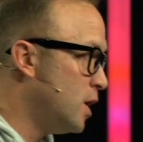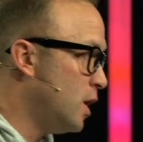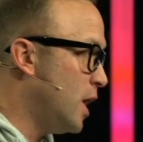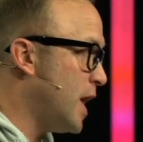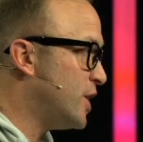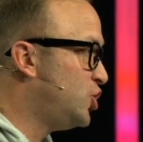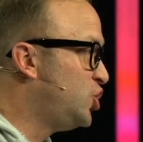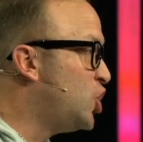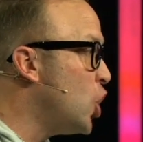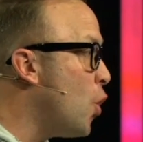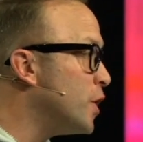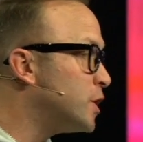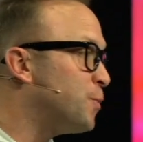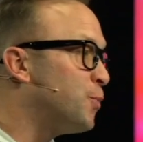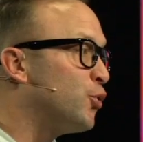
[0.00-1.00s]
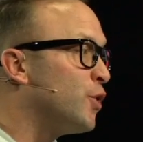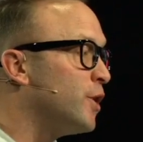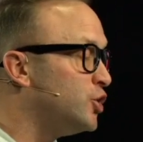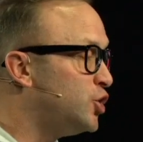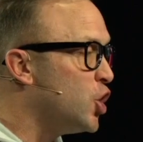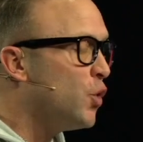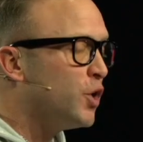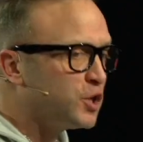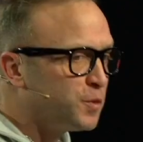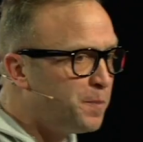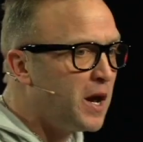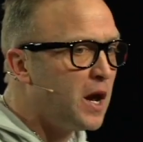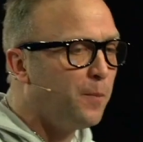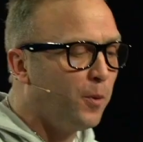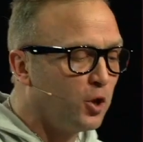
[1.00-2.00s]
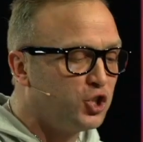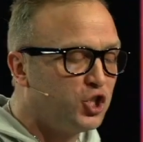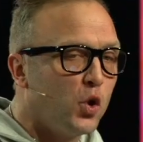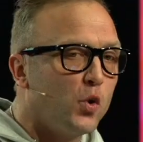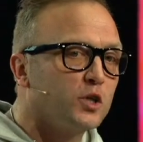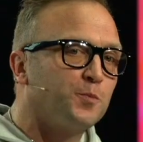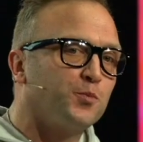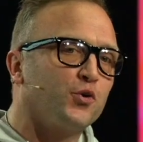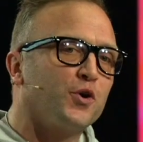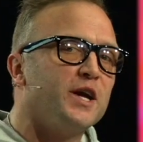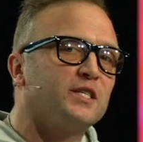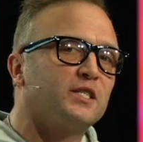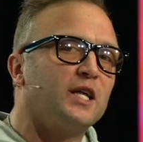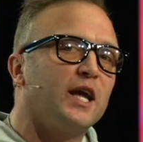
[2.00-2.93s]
Like, Jewish, Jewish people and Jewish priests